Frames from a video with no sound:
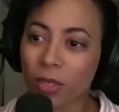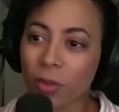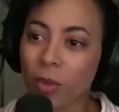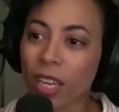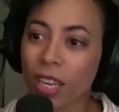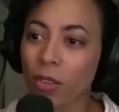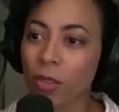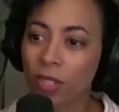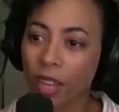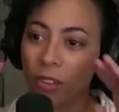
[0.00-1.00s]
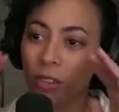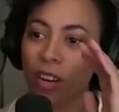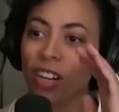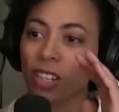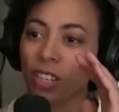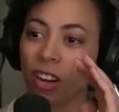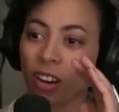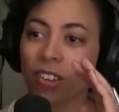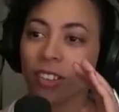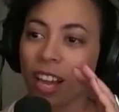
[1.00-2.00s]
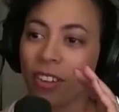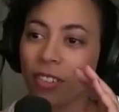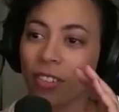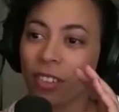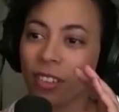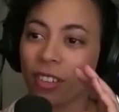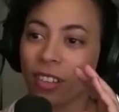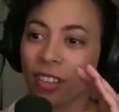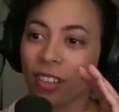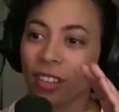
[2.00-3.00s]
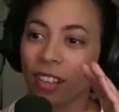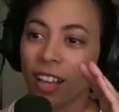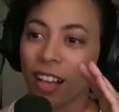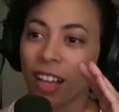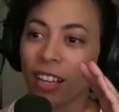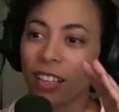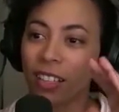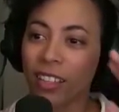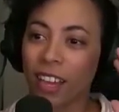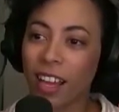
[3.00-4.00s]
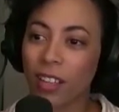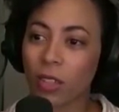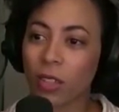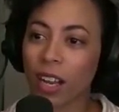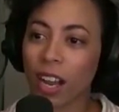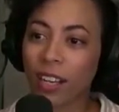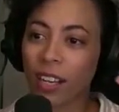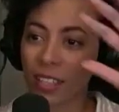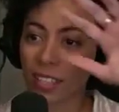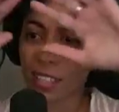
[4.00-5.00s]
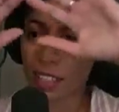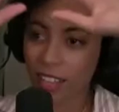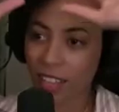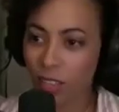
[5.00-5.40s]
we can do centration on our life. Mm-hmm. And that kindness is that,